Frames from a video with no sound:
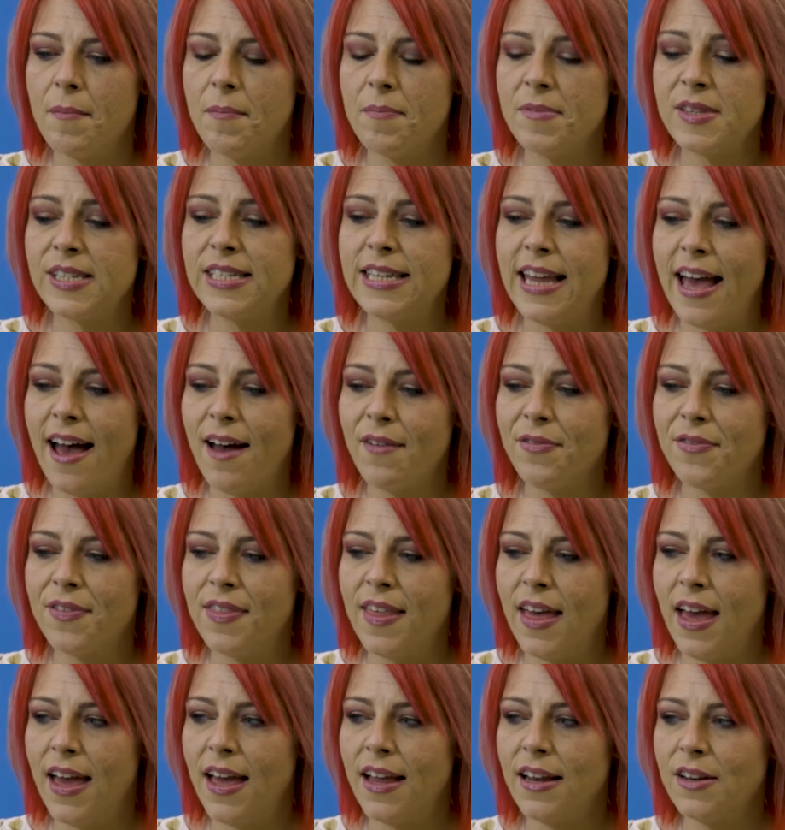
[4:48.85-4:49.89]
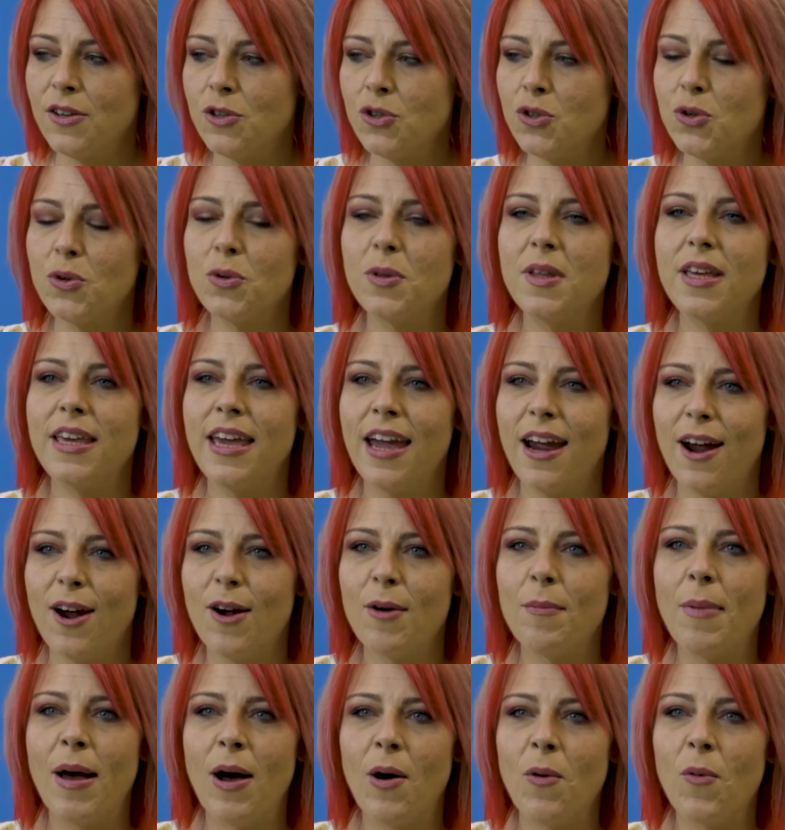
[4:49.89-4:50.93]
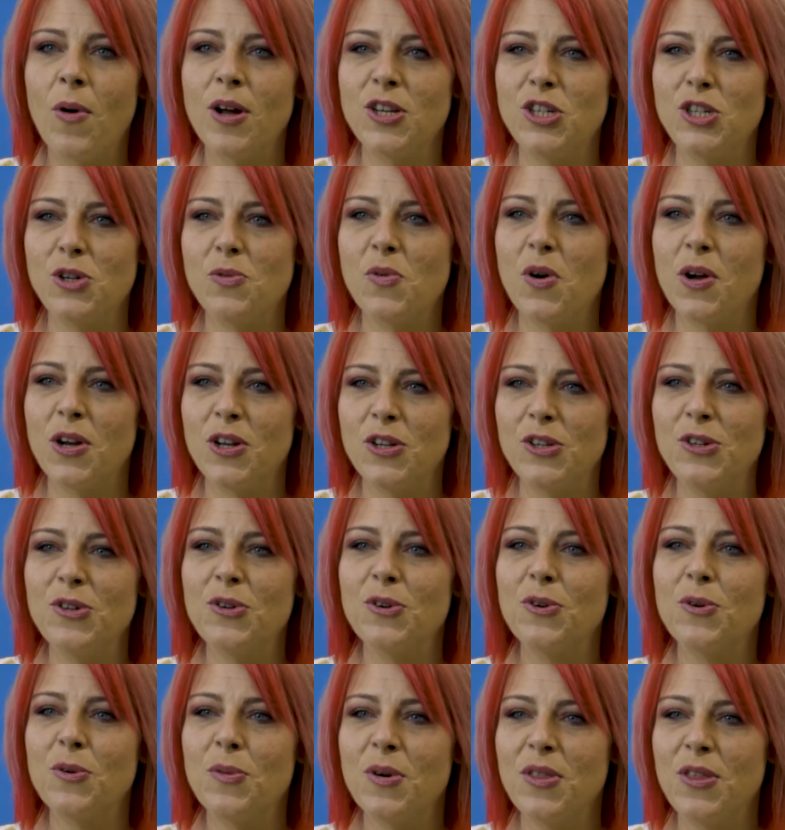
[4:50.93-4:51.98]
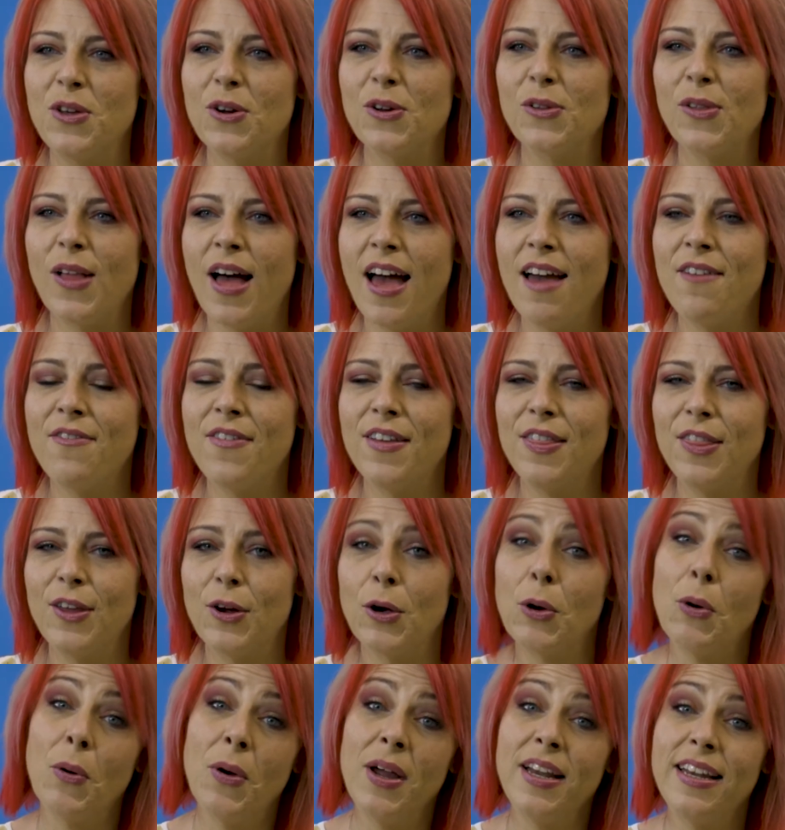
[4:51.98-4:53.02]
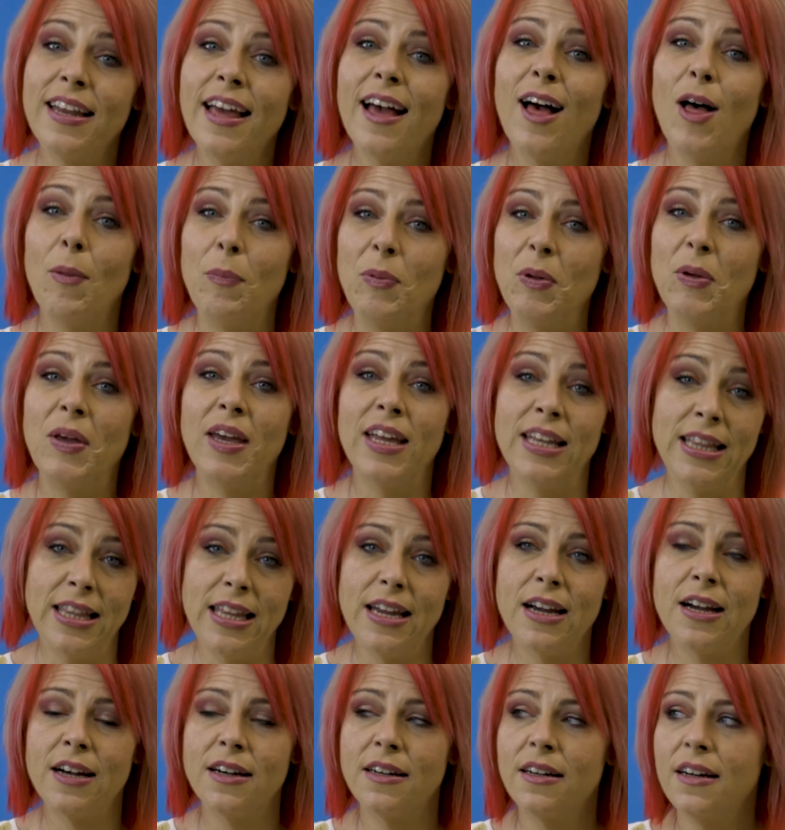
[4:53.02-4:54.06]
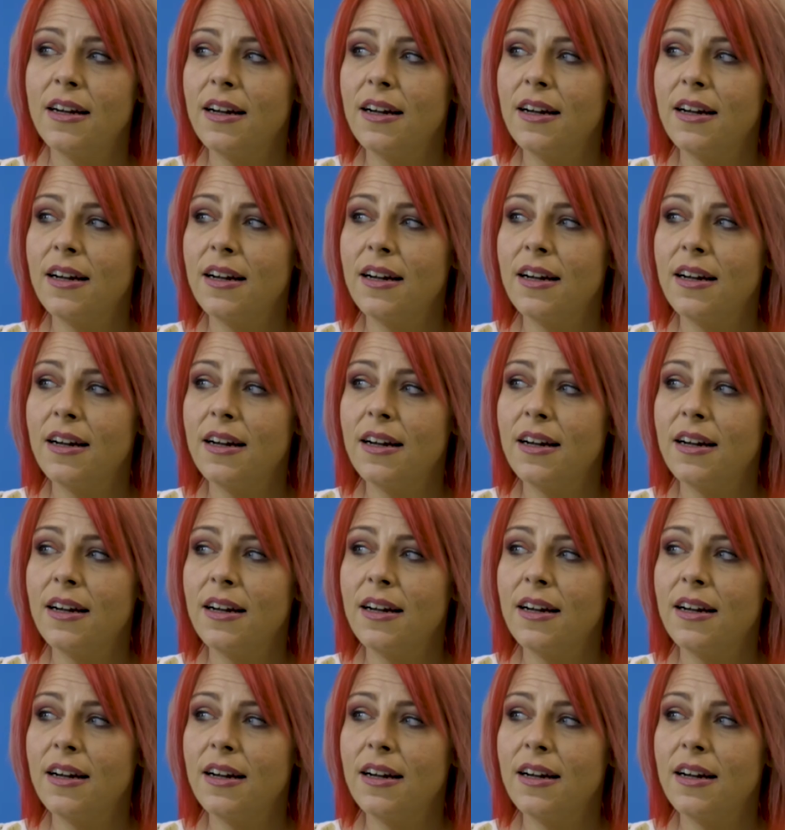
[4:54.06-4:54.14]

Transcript: staff that truly care about what you want to do with your life, and they're going to help you get there.